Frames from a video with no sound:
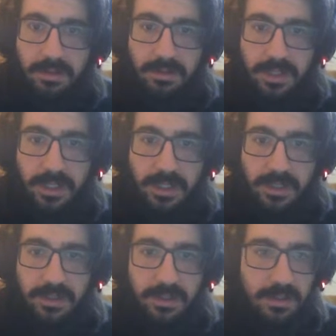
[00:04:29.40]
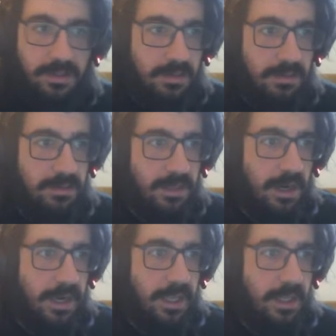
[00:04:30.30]
Jeez.
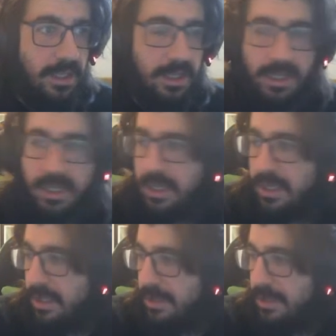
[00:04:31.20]
Sorry. I uh,